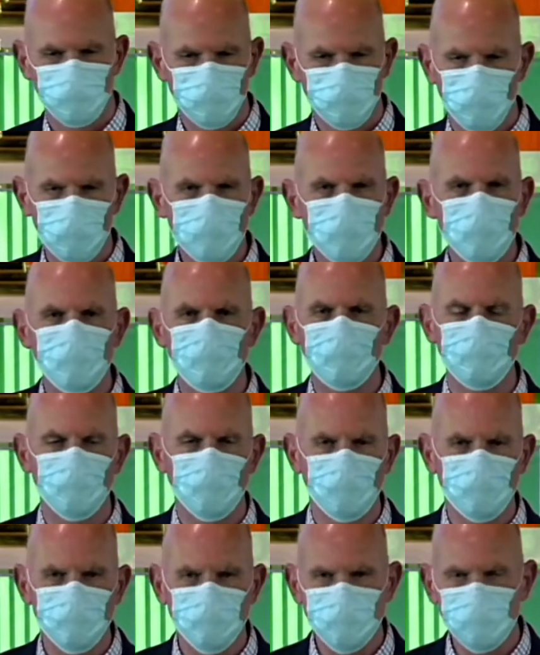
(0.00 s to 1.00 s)
working with
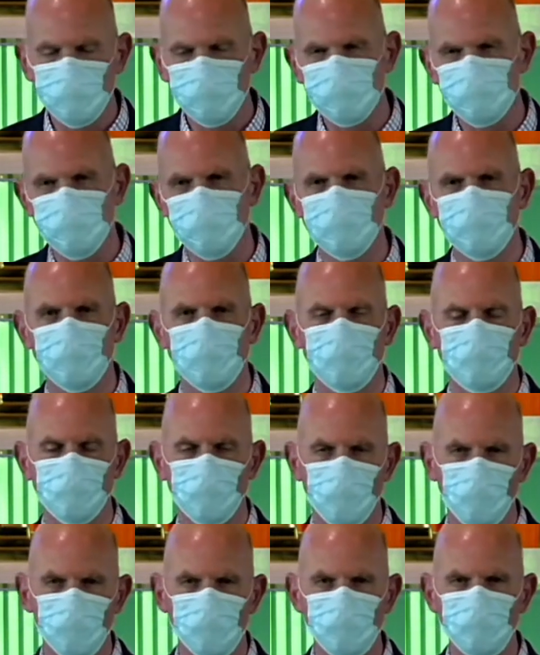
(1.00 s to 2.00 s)
our children at
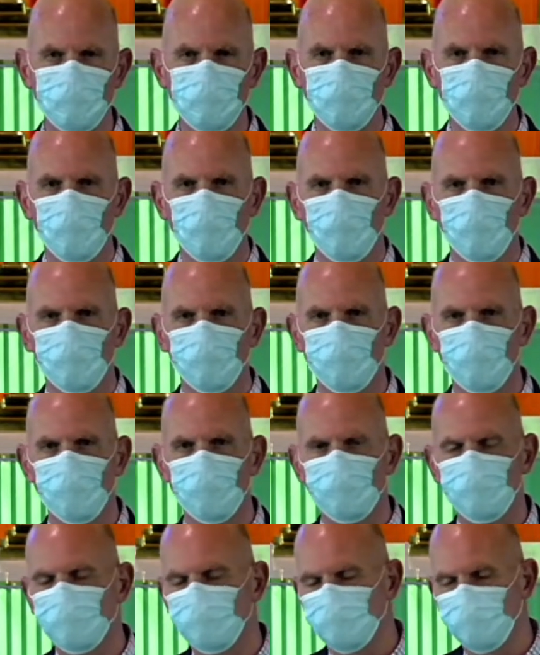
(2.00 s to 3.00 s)
home,
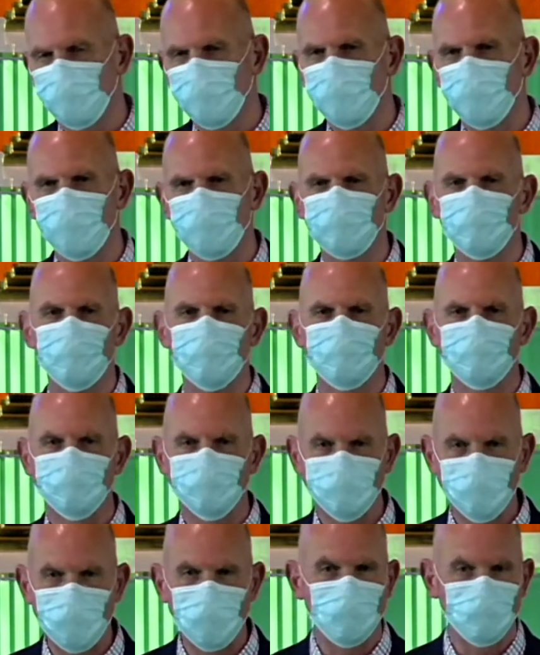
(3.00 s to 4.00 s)
where we have been
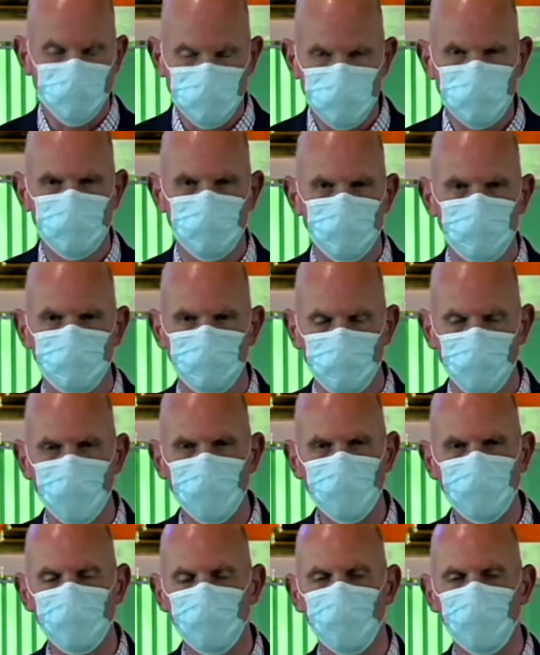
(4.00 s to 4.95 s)
sent, right?